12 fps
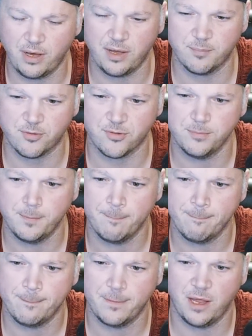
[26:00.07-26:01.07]
pops.
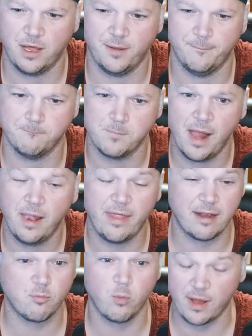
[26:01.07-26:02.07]

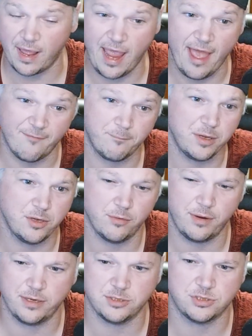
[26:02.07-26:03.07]
That's what I have been
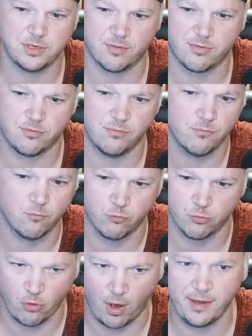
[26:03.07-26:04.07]
doing is just
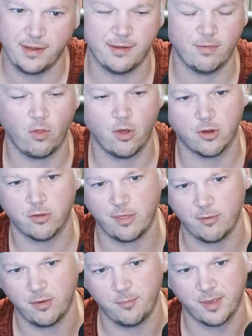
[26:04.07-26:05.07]
grinding it longer.
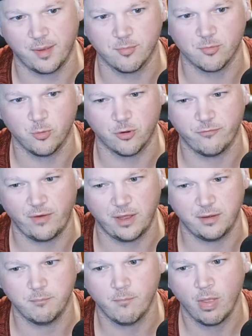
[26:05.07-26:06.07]
That way it becomes more
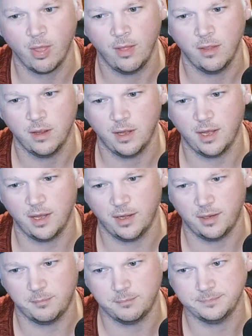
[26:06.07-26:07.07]
fine.
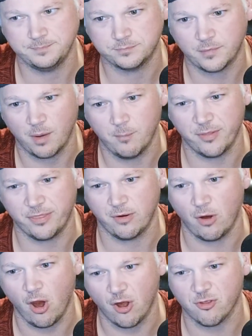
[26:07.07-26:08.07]
But
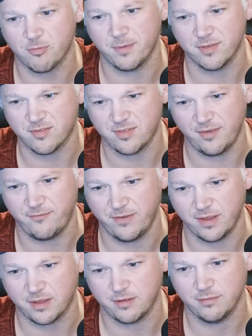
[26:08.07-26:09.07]
there are
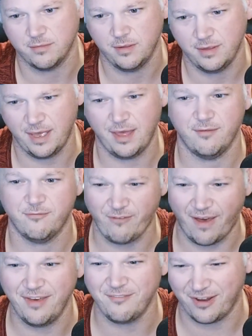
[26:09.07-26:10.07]
specific, yeah,
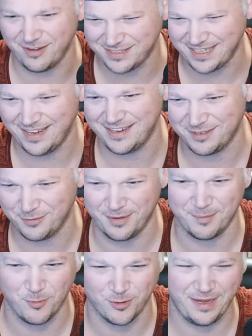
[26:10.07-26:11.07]
5 out of 10 until
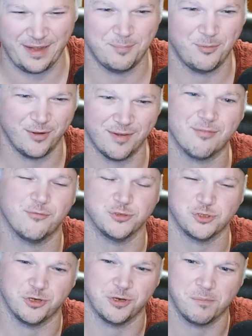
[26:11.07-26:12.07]
we get more data points for
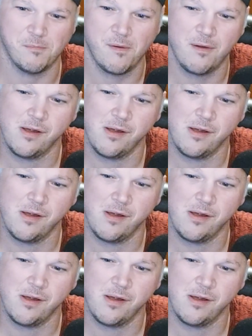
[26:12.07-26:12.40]
sure.